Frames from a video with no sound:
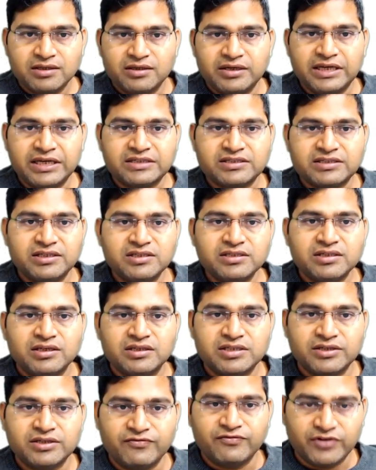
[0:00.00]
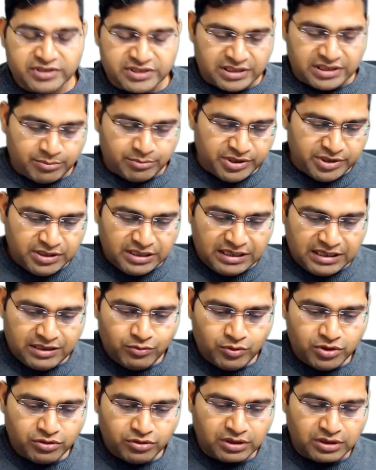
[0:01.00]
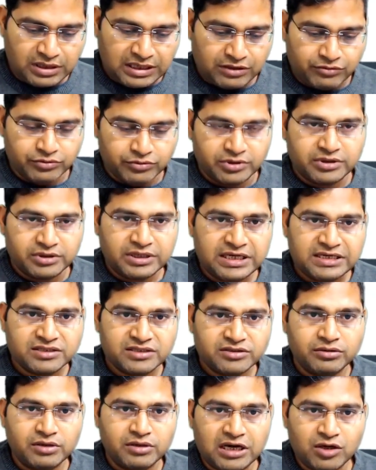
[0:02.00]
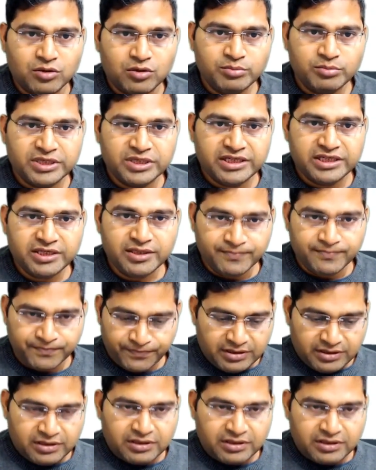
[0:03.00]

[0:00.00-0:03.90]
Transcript: Next is, say for example, I want to count, right? So how many